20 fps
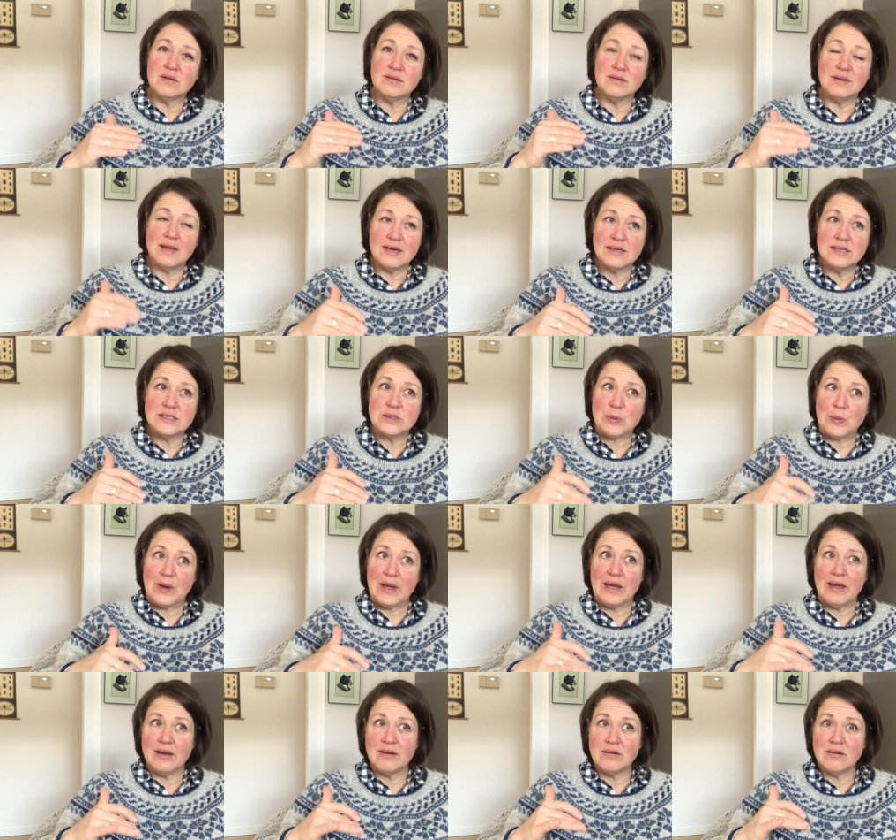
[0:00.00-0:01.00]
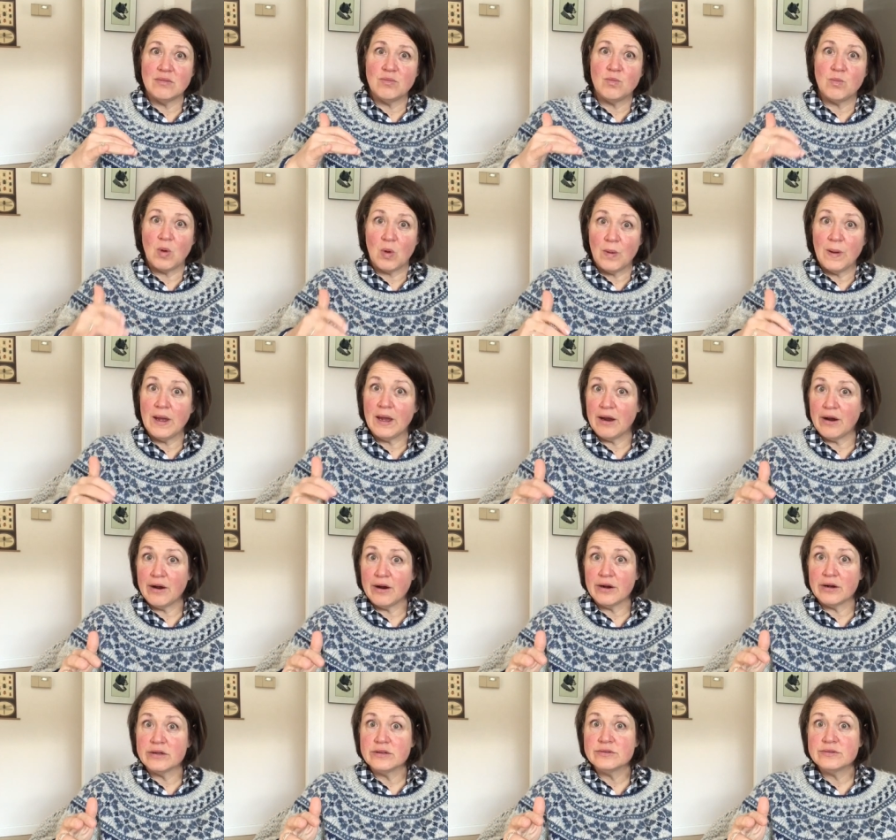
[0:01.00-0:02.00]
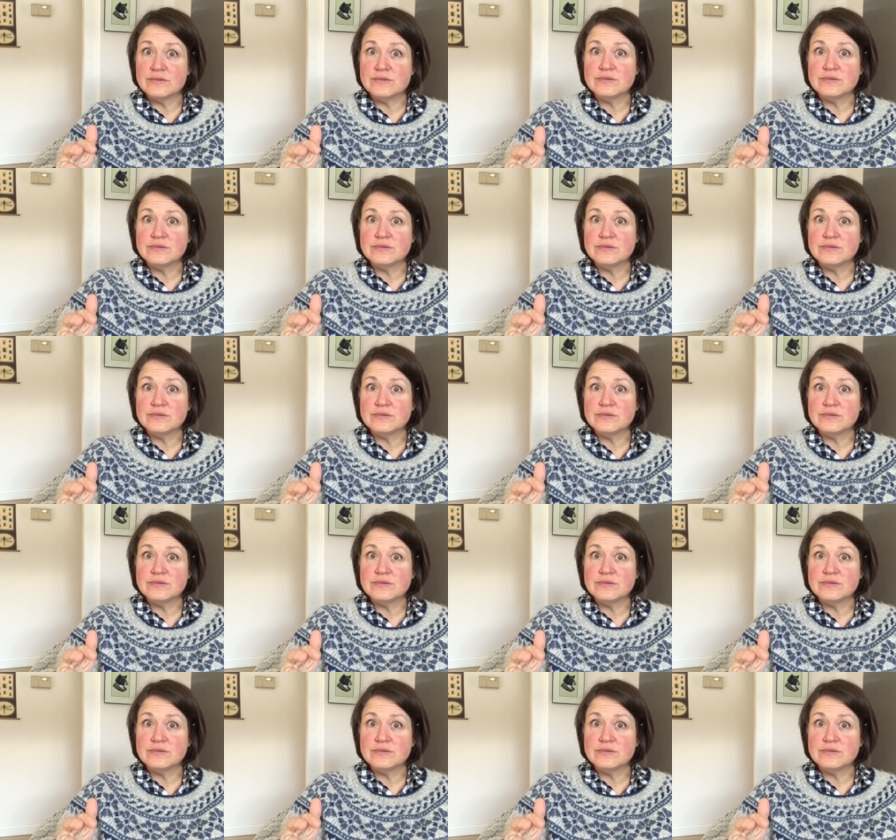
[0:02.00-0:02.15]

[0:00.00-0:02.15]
lace weight mohair